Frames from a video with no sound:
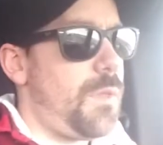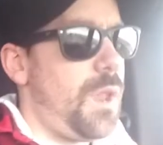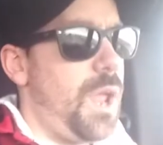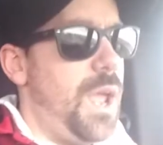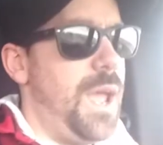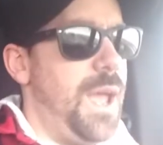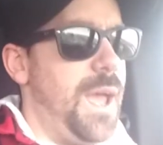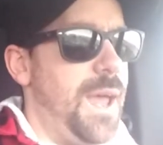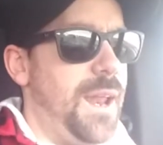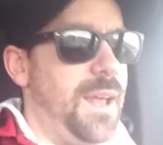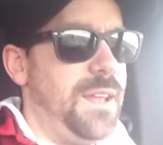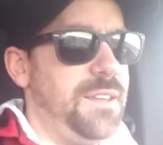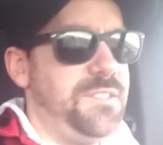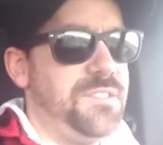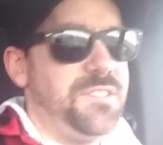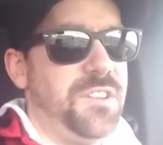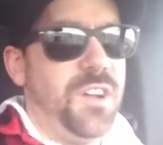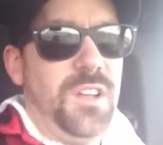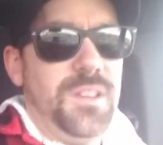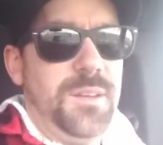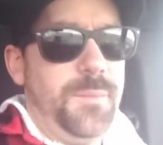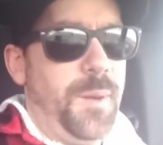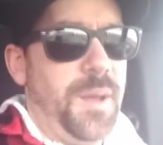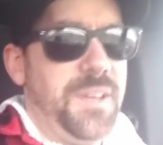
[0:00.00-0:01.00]
And I
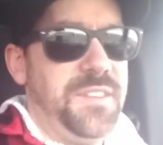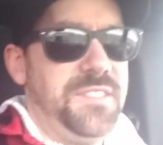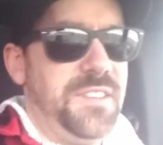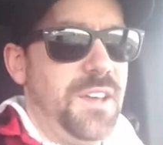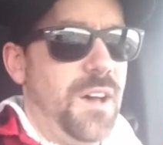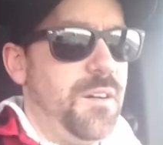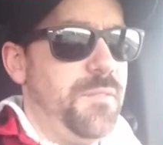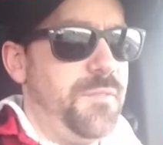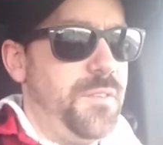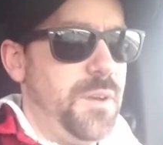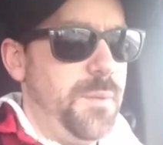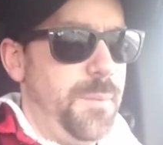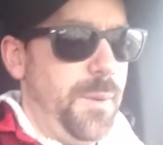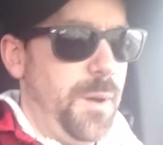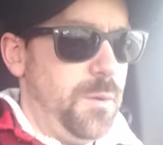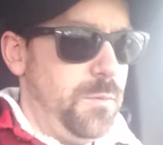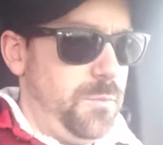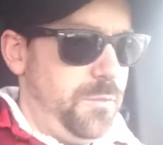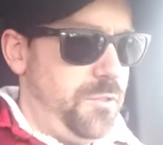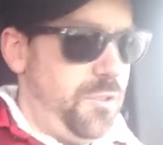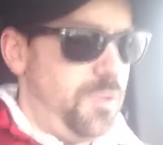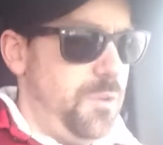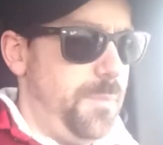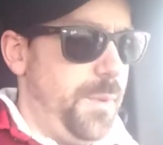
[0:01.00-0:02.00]
installed it myself in
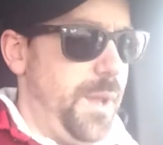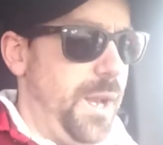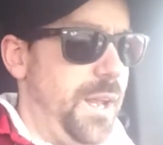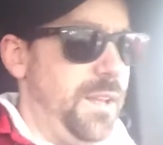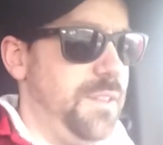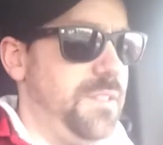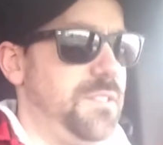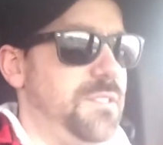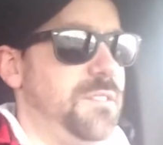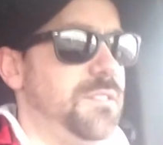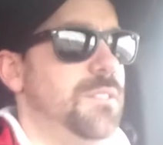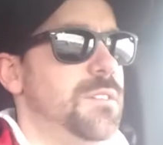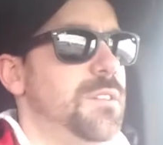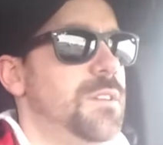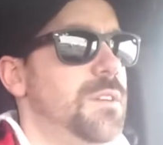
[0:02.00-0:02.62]
about 2 minutes.